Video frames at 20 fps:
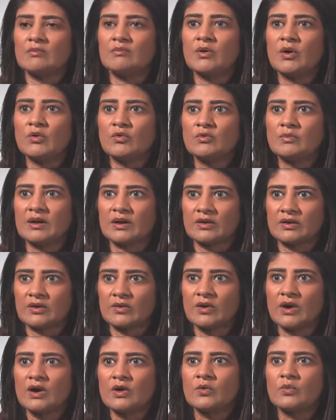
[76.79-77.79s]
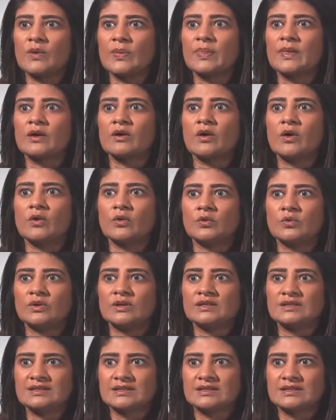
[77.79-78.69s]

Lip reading: bone marrow with their own